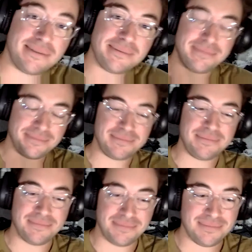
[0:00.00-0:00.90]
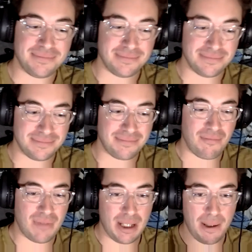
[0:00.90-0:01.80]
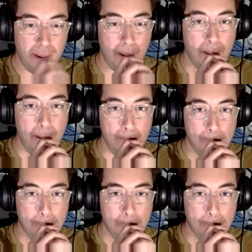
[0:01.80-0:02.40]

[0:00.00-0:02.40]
And from some of the psychedelic